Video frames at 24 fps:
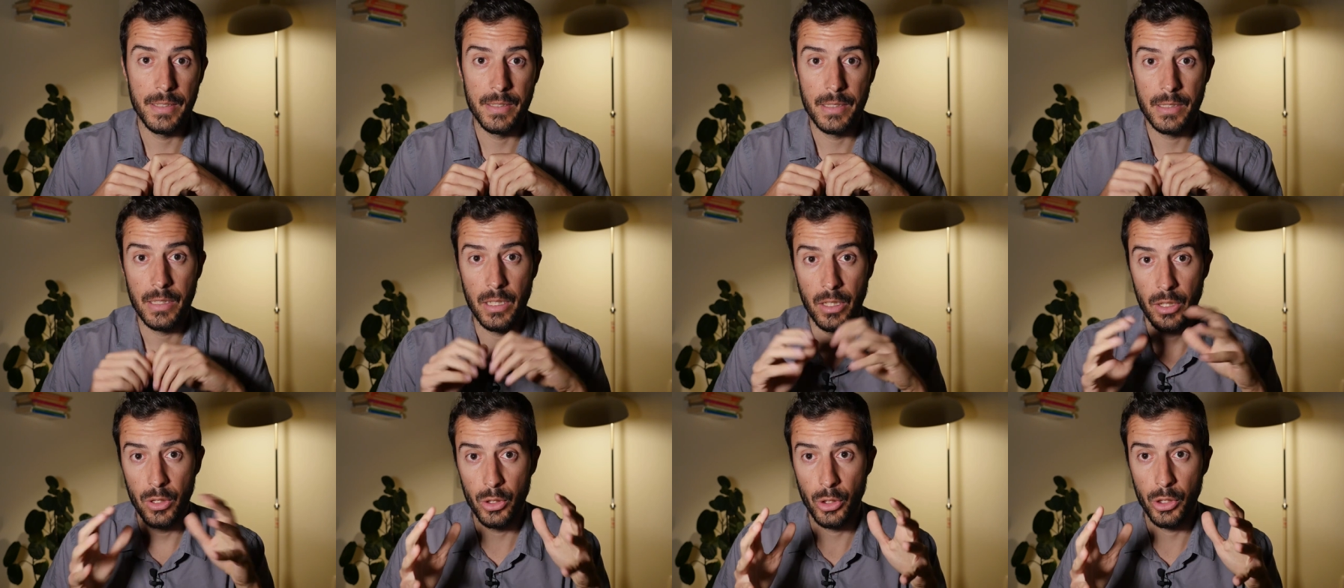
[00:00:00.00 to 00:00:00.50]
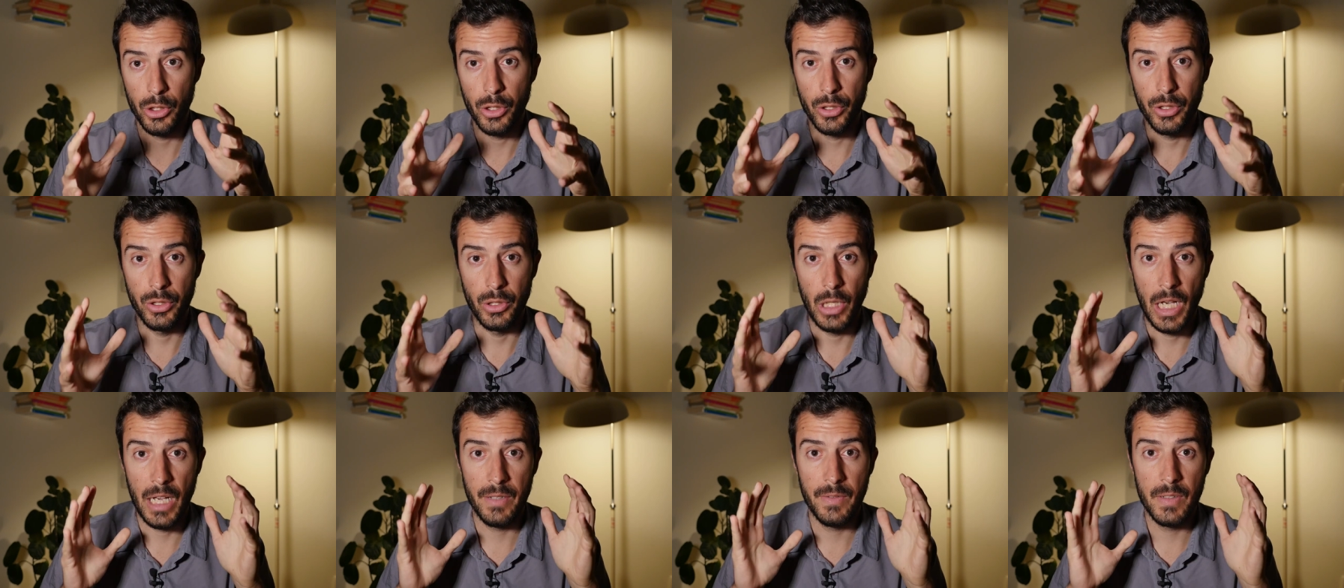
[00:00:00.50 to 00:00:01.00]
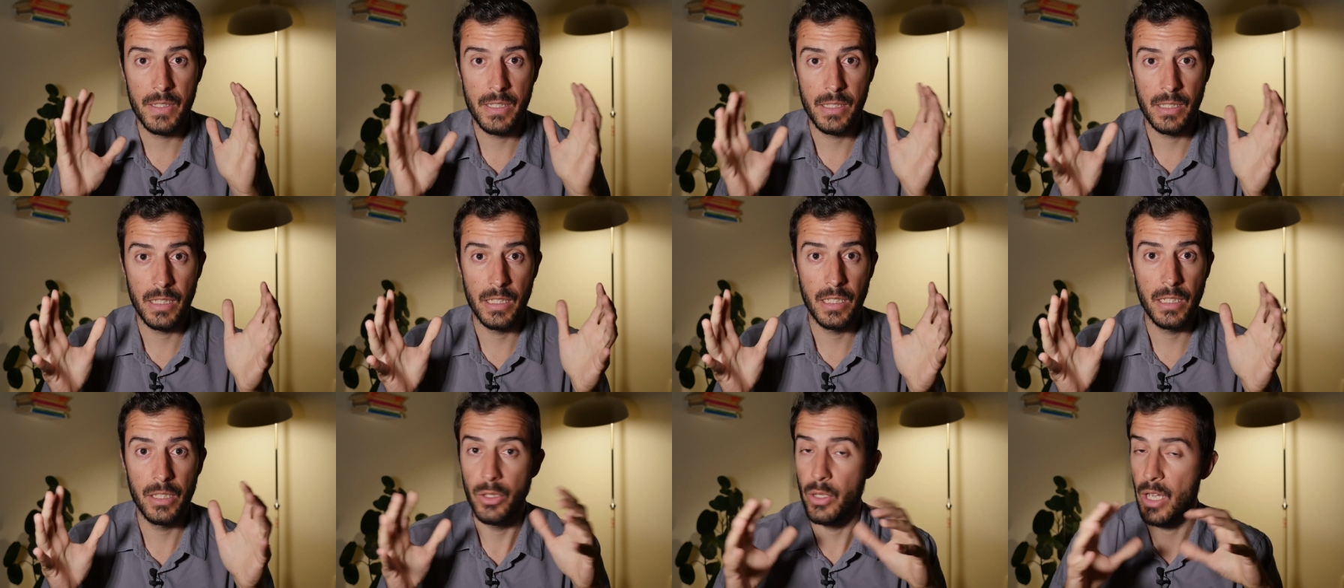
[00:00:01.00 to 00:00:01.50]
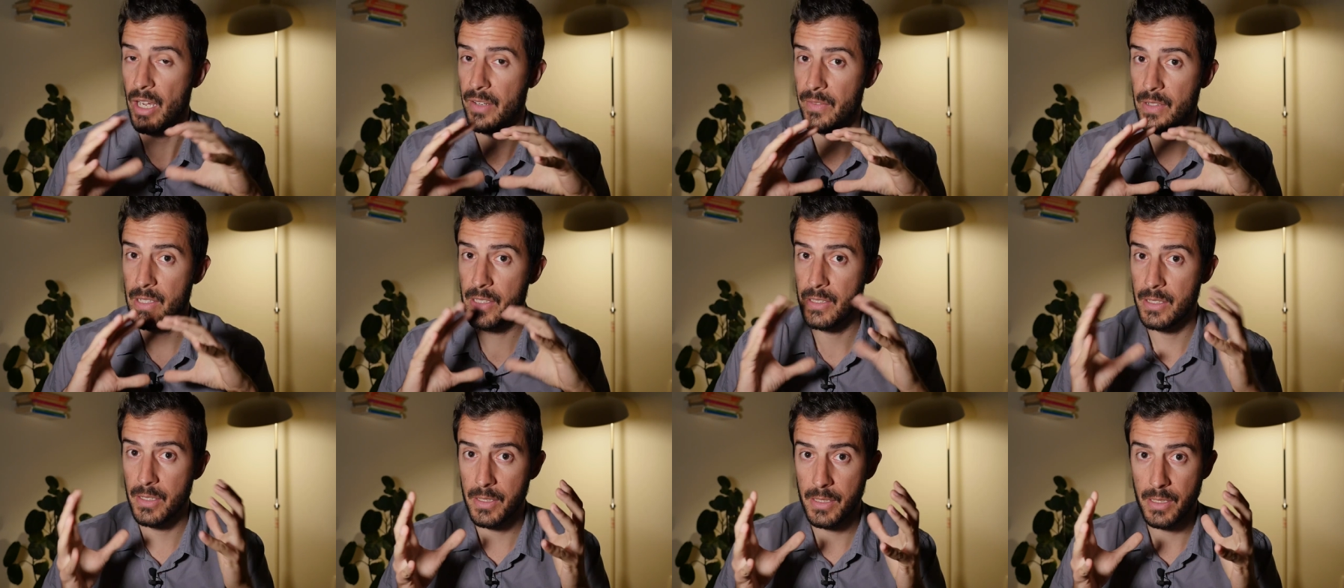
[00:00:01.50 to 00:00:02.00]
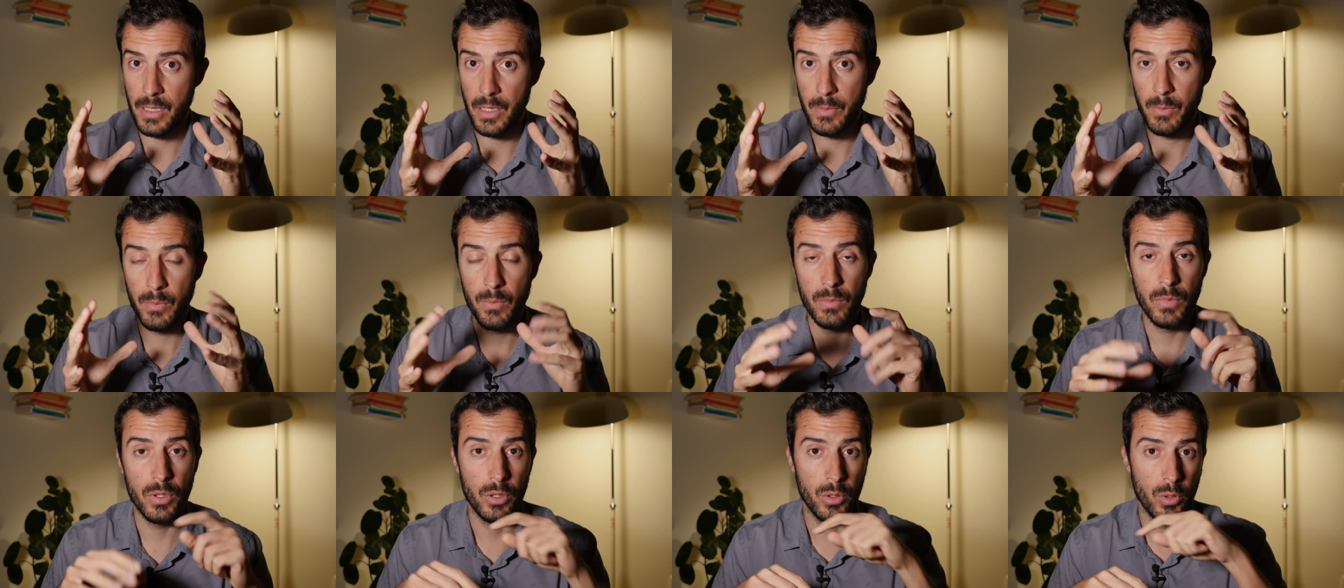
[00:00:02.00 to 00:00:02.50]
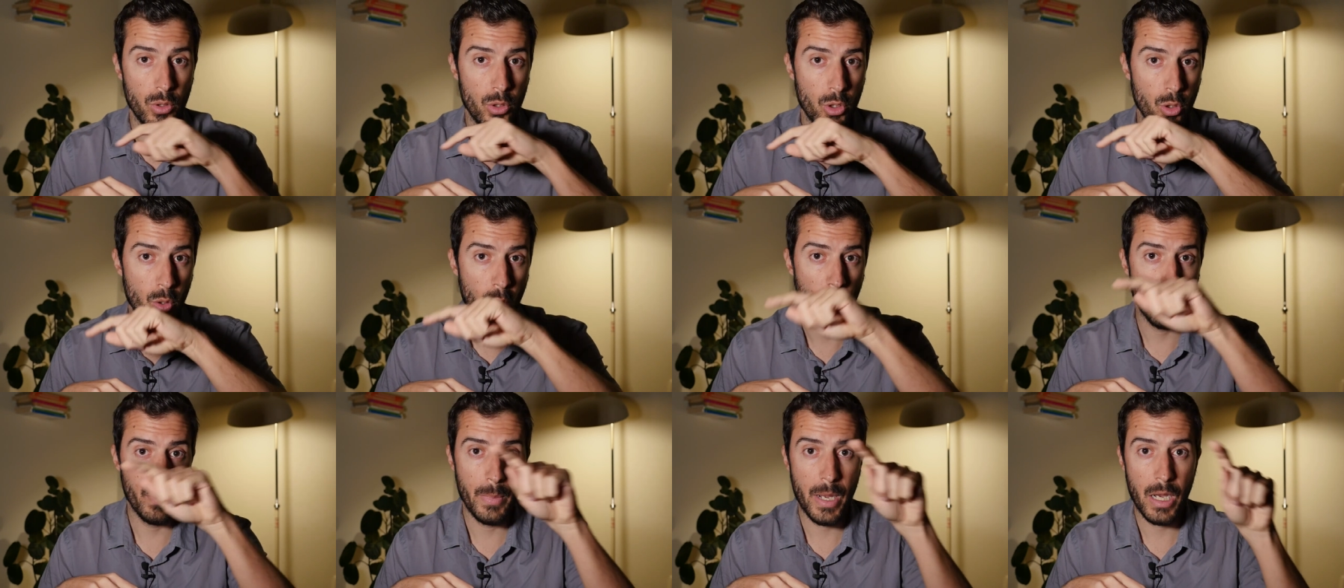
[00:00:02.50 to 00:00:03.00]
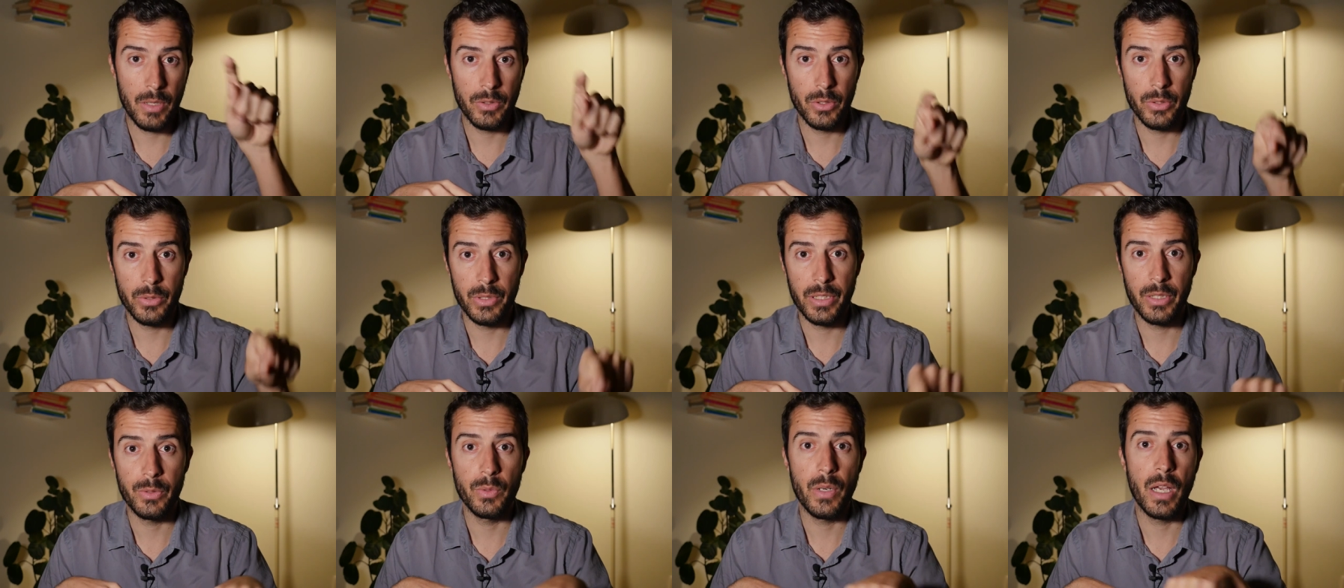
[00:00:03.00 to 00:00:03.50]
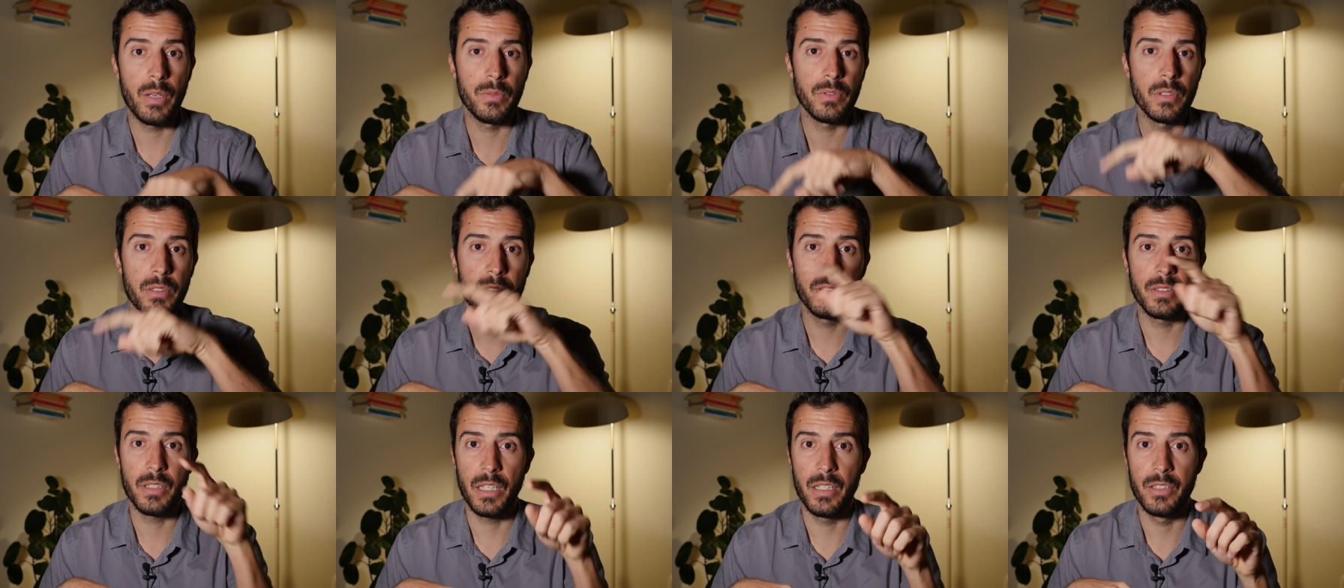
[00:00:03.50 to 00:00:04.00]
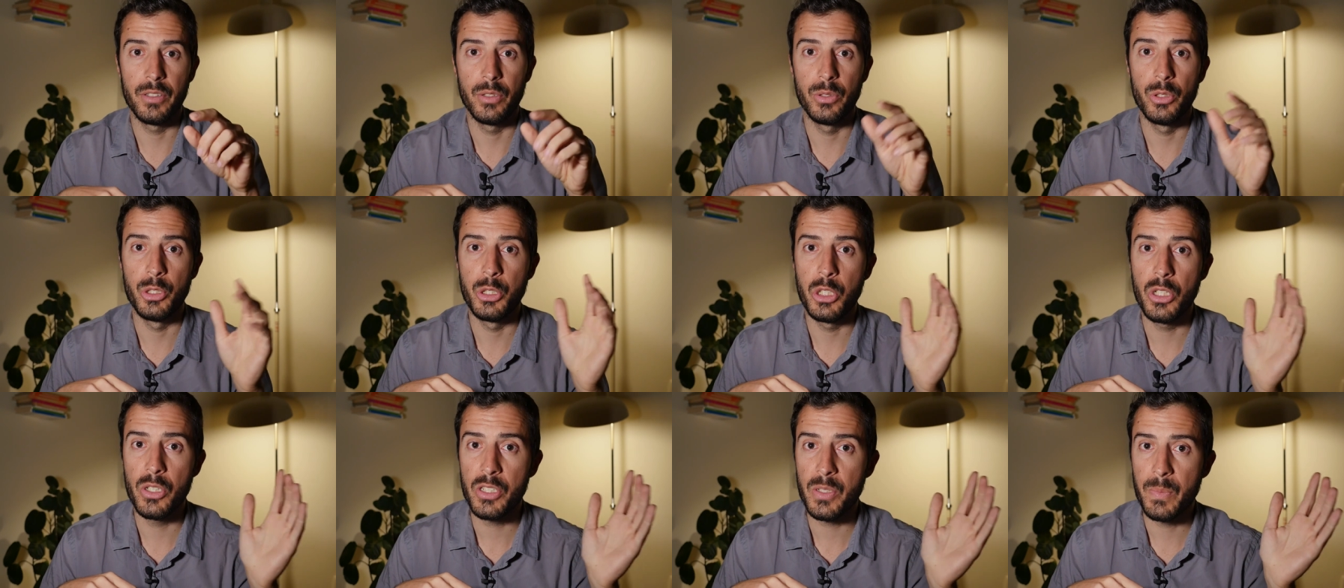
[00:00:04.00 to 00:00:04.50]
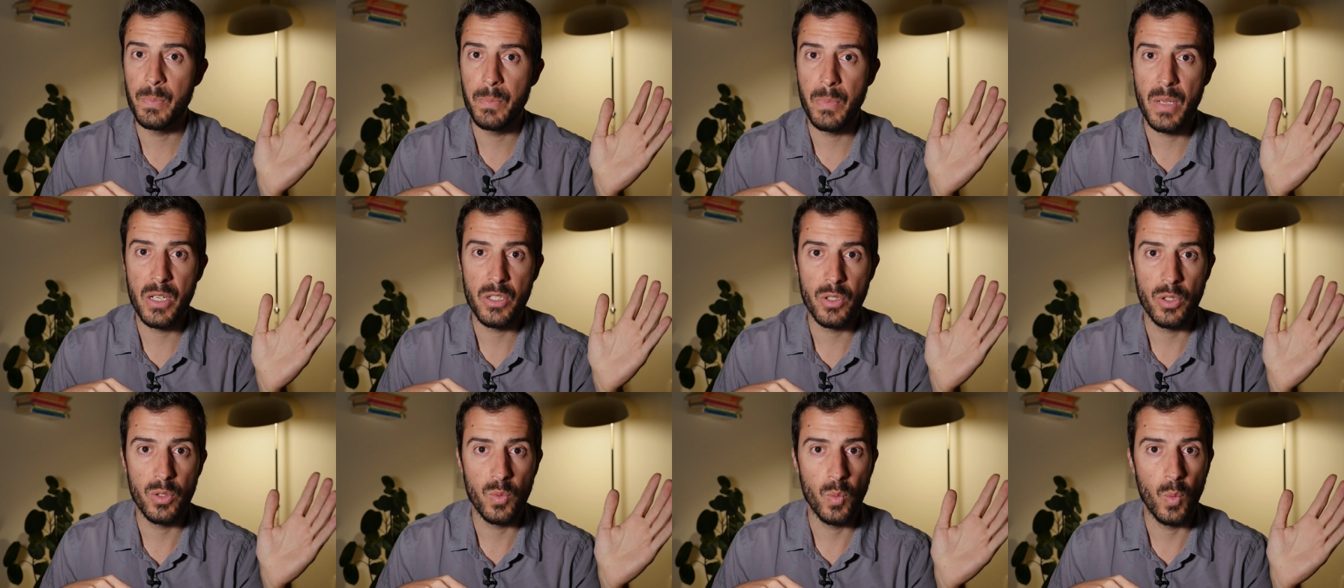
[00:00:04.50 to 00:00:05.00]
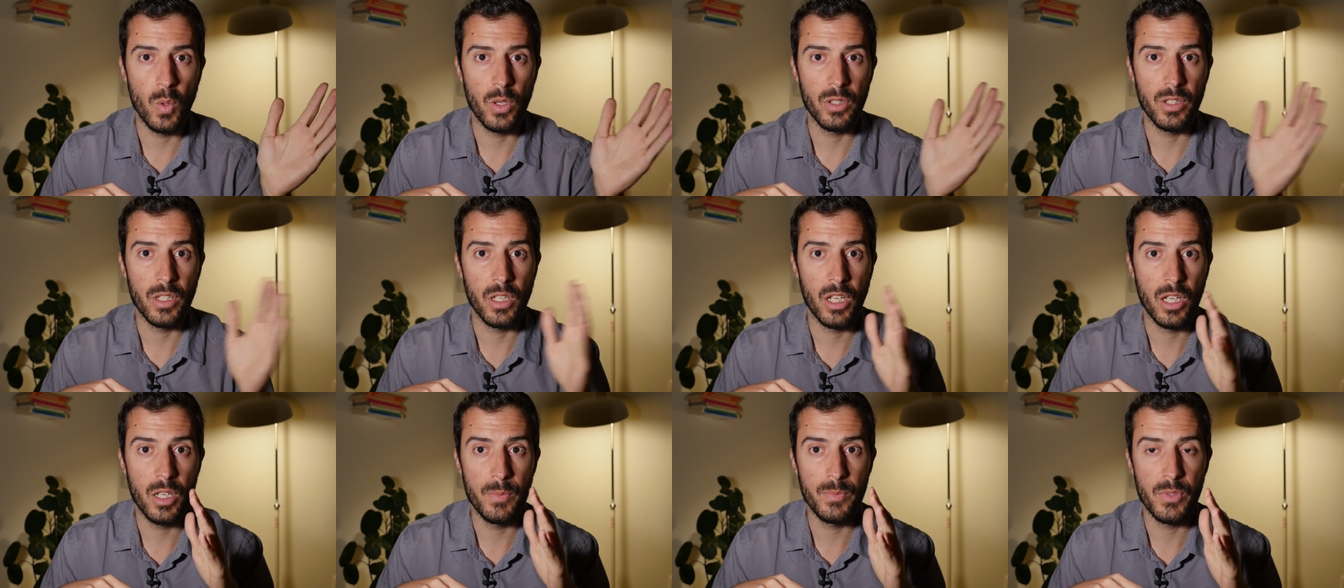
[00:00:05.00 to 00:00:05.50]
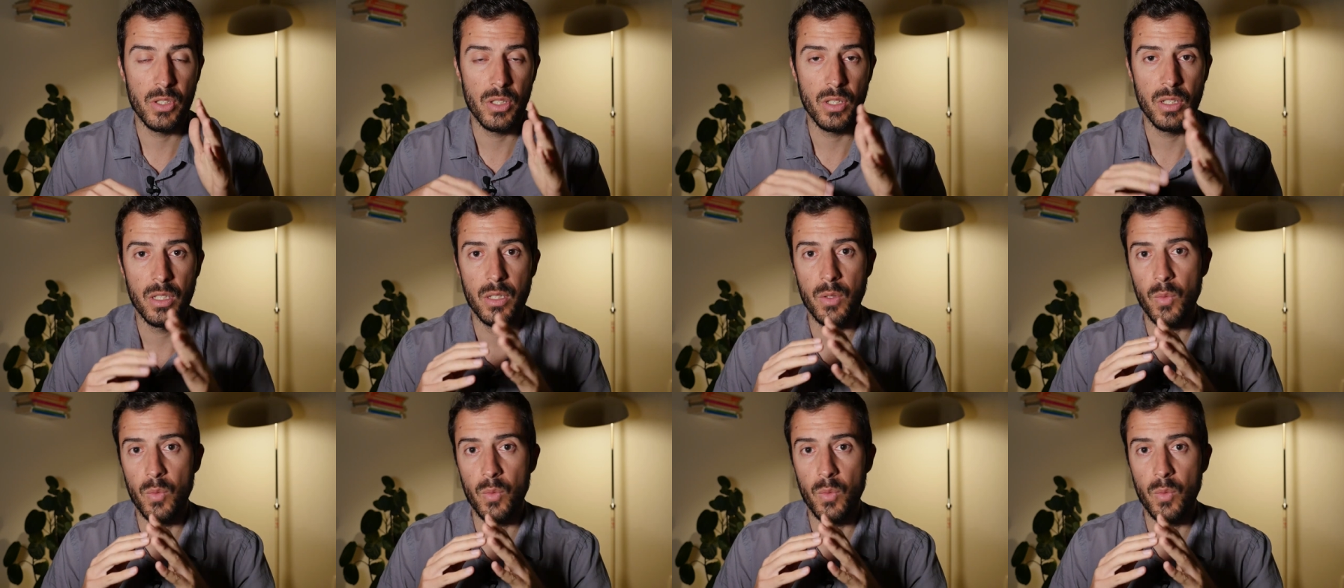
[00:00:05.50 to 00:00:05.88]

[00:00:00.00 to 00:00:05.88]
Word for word: look, you have a city, you have a system, you draw a boundary around it and you just measure what comes in, what